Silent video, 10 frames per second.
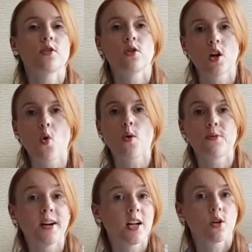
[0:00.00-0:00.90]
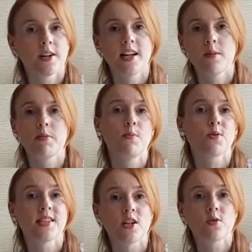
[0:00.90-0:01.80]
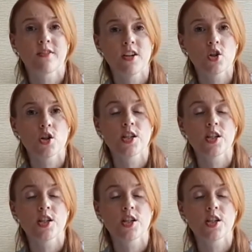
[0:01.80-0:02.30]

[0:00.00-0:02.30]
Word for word: to incorporate green and people-centric features